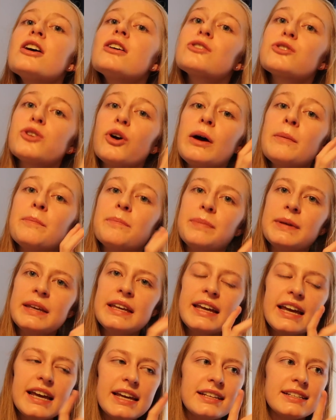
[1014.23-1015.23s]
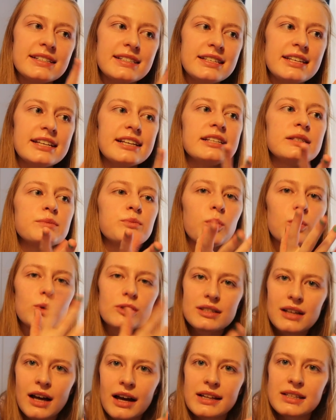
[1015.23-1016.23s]
So a BSc is more
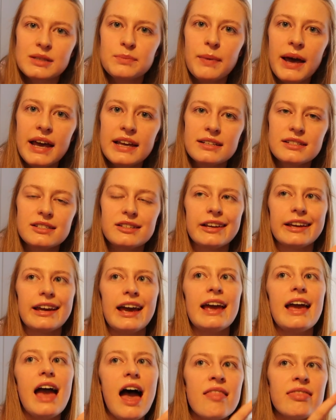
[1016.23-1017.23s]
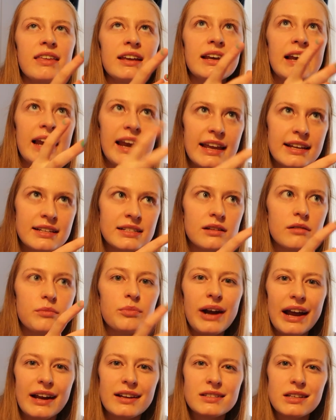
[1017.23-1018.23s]
science-based, okay, and then less
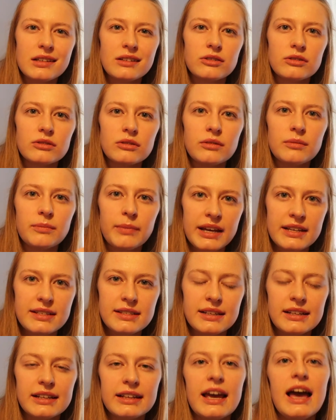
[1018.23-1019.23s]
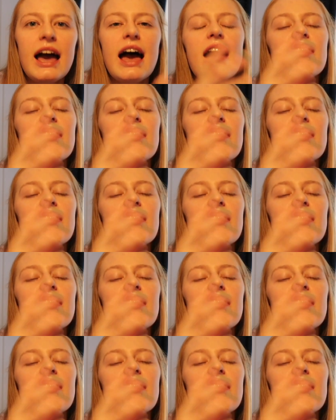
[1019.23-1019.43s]
practical, basically.